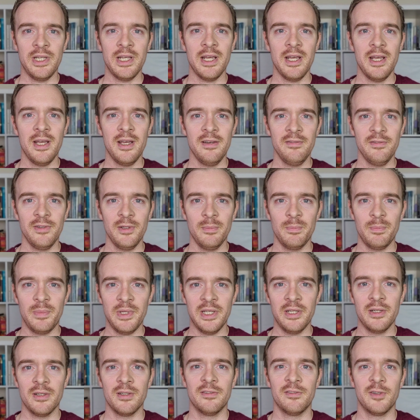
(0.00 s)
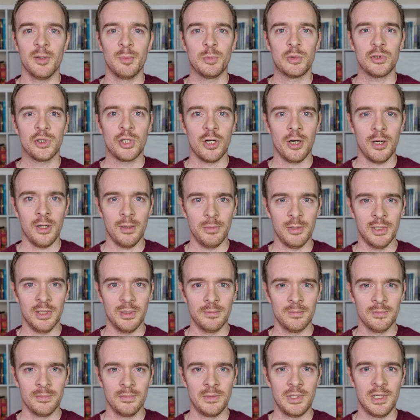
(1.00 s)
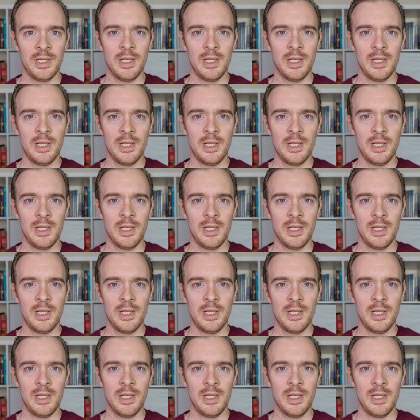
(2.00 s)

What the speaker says: have a bit of a problem,